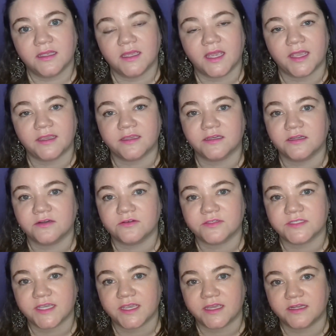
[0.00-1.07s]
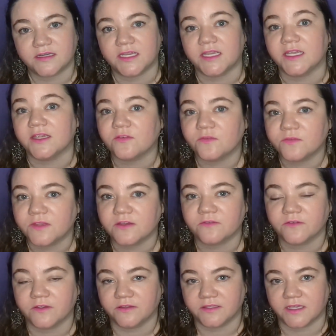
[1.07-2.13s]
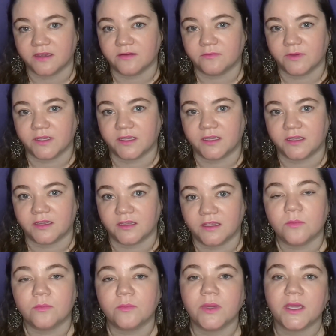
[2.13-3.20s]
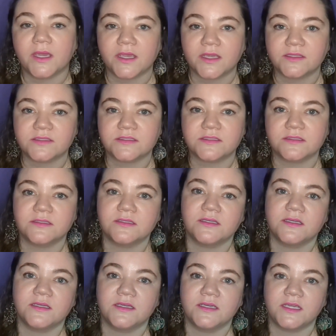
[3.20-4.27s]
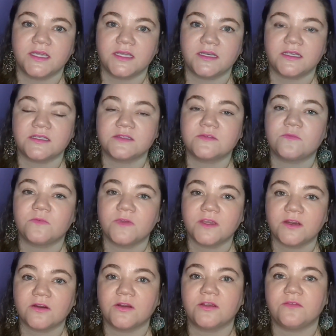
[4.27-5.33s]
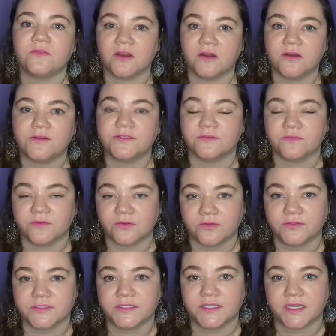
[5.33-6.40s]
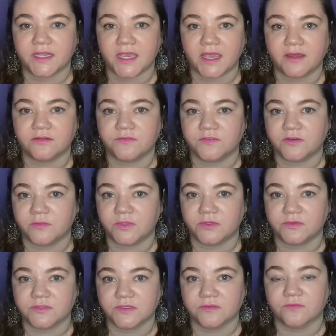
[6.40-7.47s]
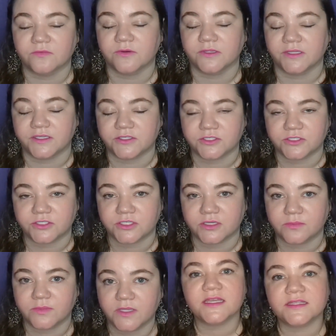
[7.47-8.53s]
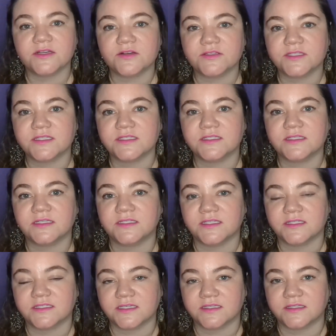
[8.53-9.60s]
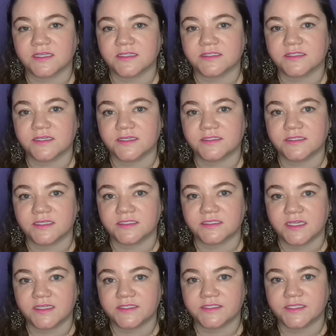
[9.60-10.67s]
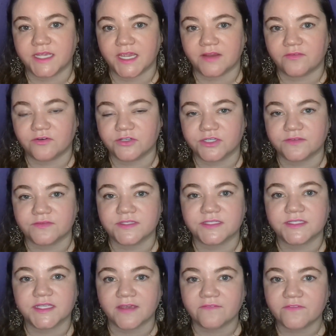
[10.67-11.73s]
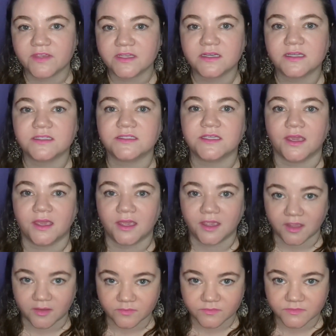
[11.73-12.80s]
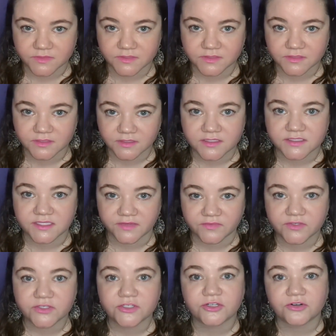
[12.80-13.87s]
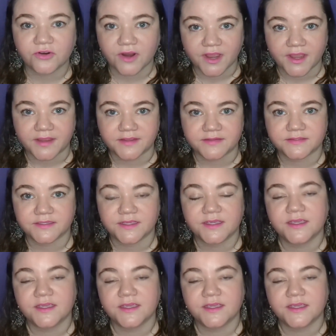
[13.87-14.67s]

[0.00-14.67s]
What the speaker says: I can understand if they felt that way, but it is very, very difficult to get out of an abusive relationship. There's a statistic that says it takes an average of 7 times, 7 tries,